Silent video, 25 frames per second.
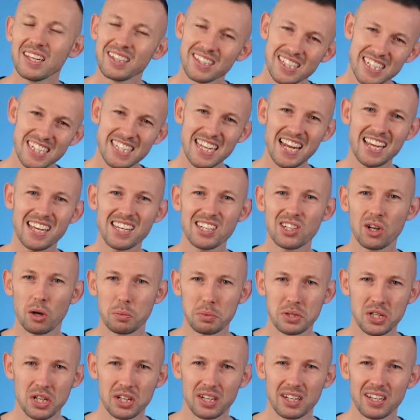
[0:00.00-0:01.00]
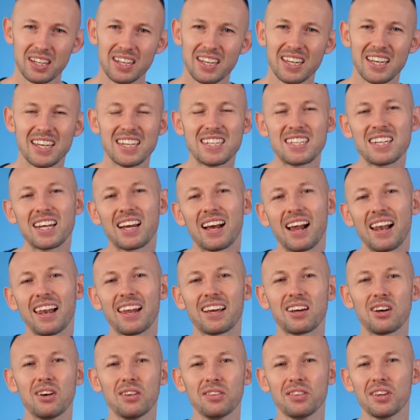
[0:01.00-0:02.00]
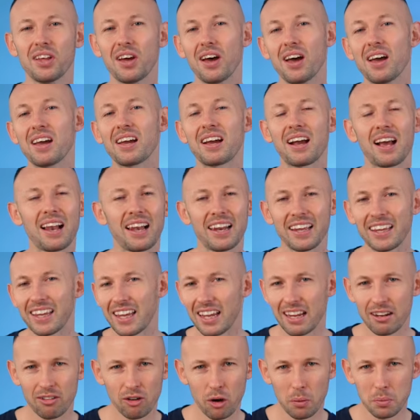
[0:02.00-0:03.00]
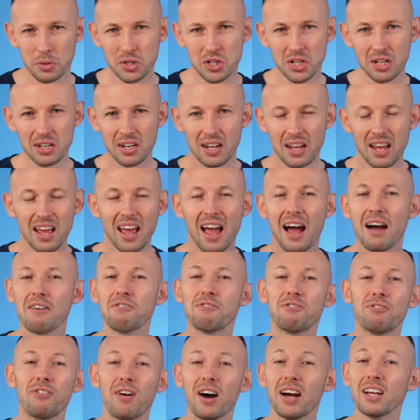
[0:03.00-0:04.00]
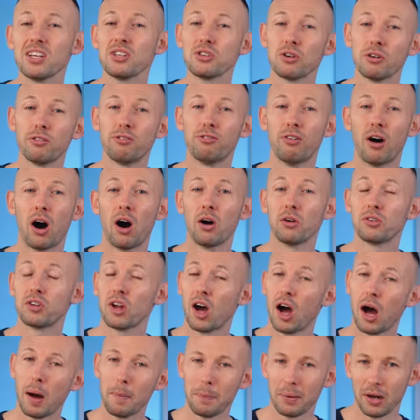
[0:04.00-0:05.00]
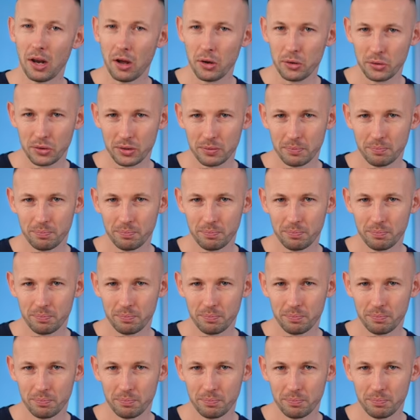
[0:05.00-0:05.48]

The second option is to click on the click here option and find your file to upload.